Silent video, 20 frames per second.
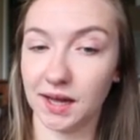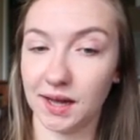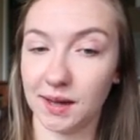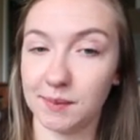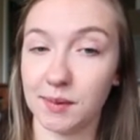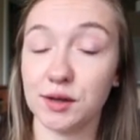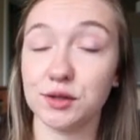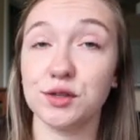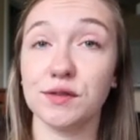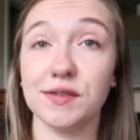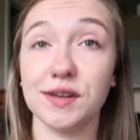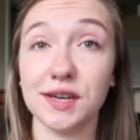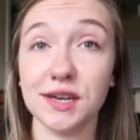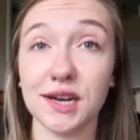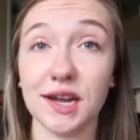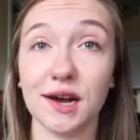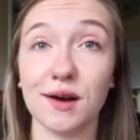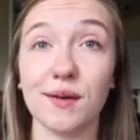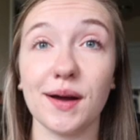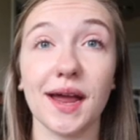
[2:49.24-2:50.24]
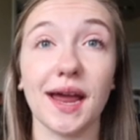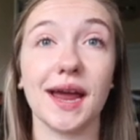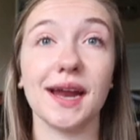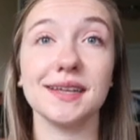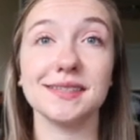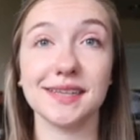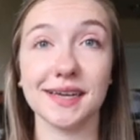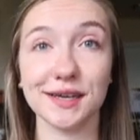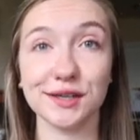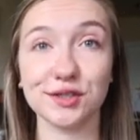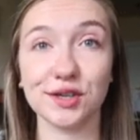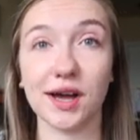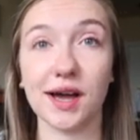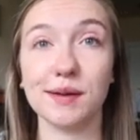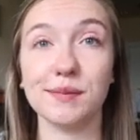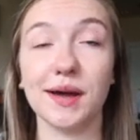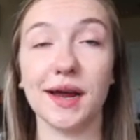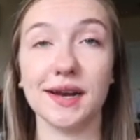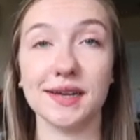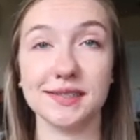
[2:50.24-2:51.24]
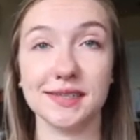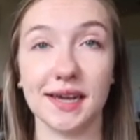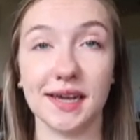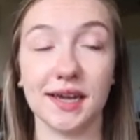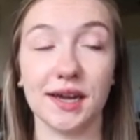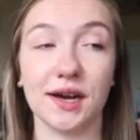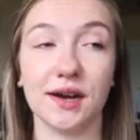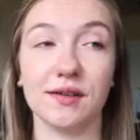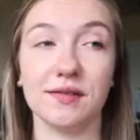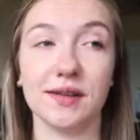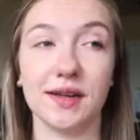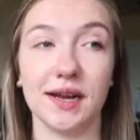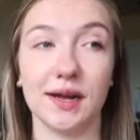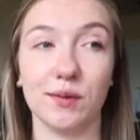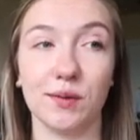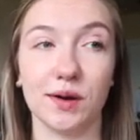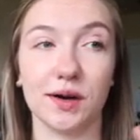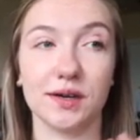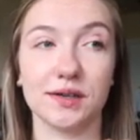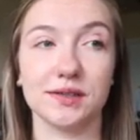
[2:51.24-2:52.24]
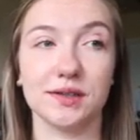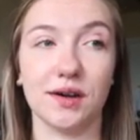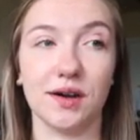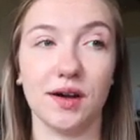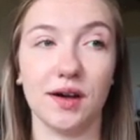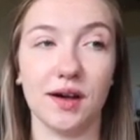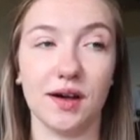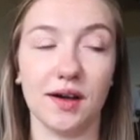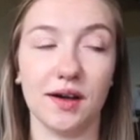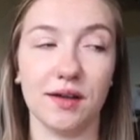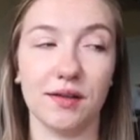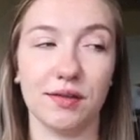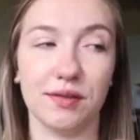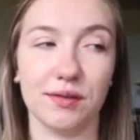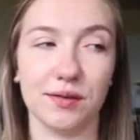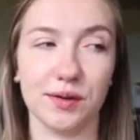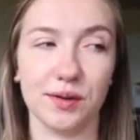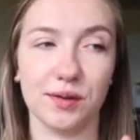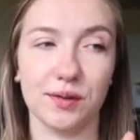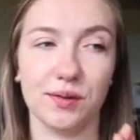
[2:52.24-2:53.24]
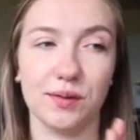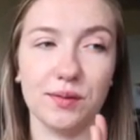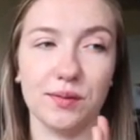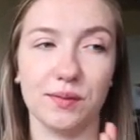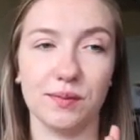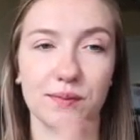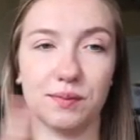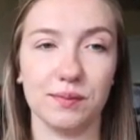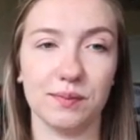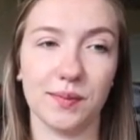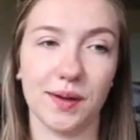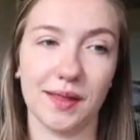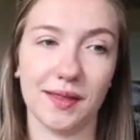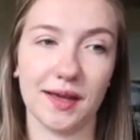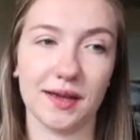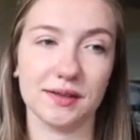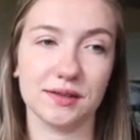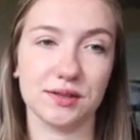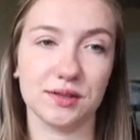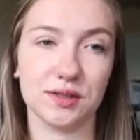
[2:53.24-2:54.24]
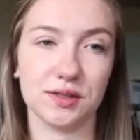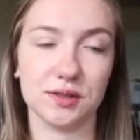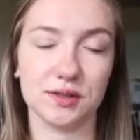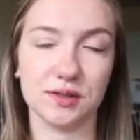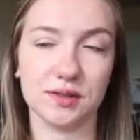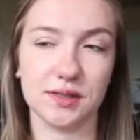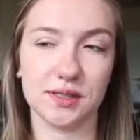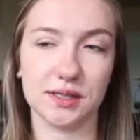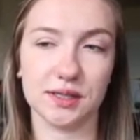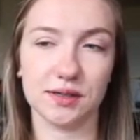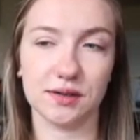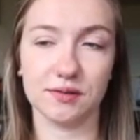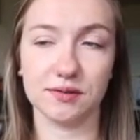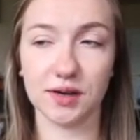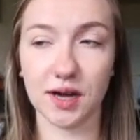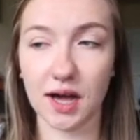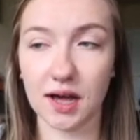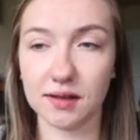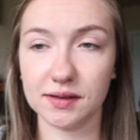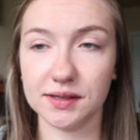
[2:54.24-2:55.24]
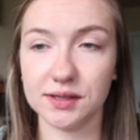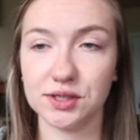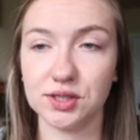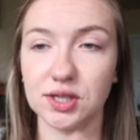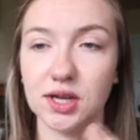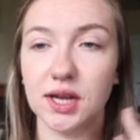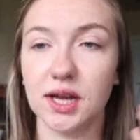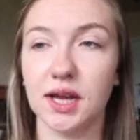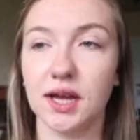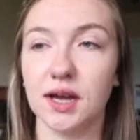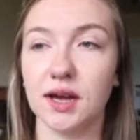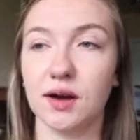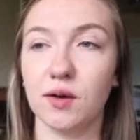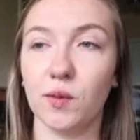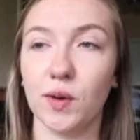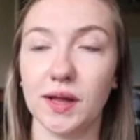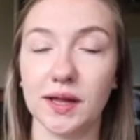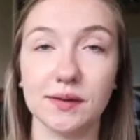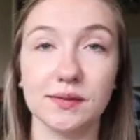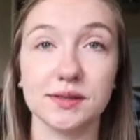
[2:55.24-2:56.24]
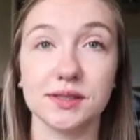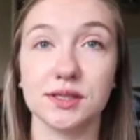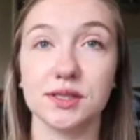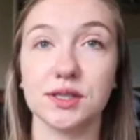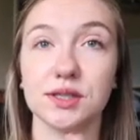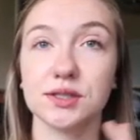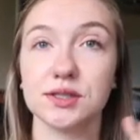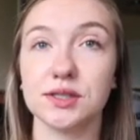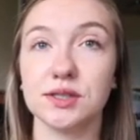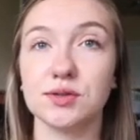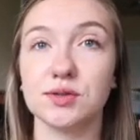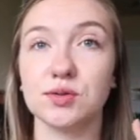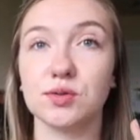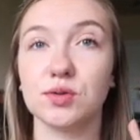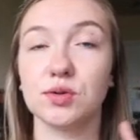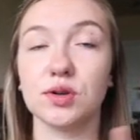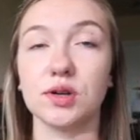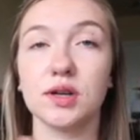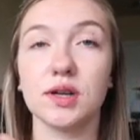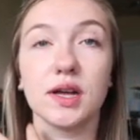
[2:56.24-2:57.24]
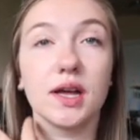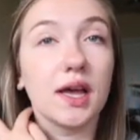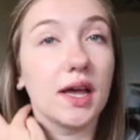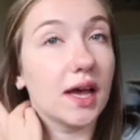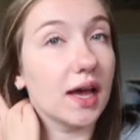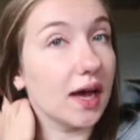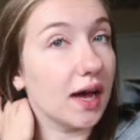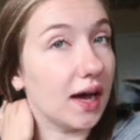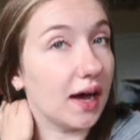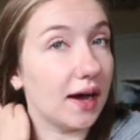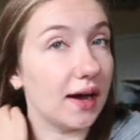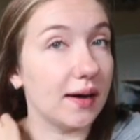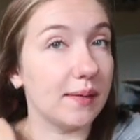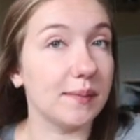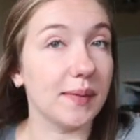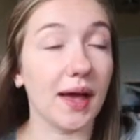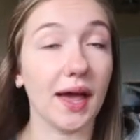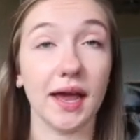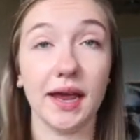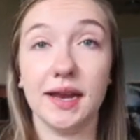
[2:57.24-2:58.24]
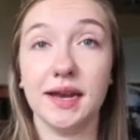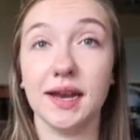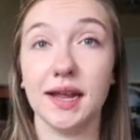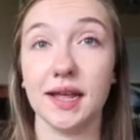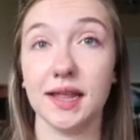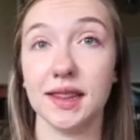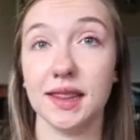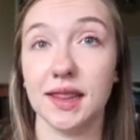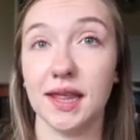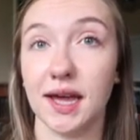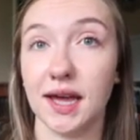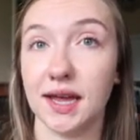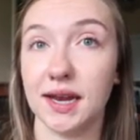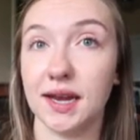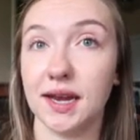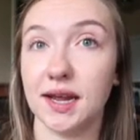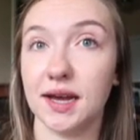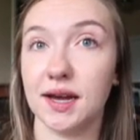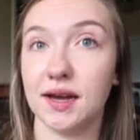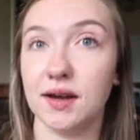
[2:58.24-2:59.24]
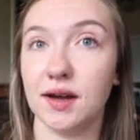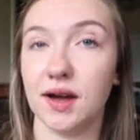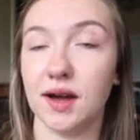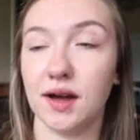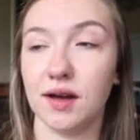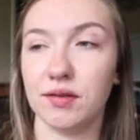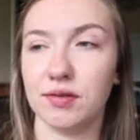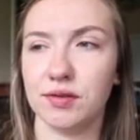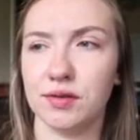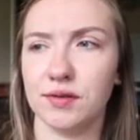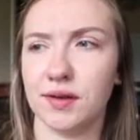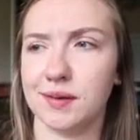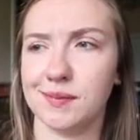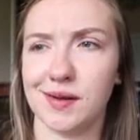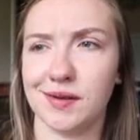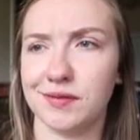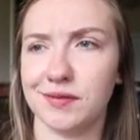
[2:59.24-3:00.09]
Um, so if you didn't know, I had a second job at a daycare that I worked uh, through my last year of college while I was in nursing school. Um, and then uh, through like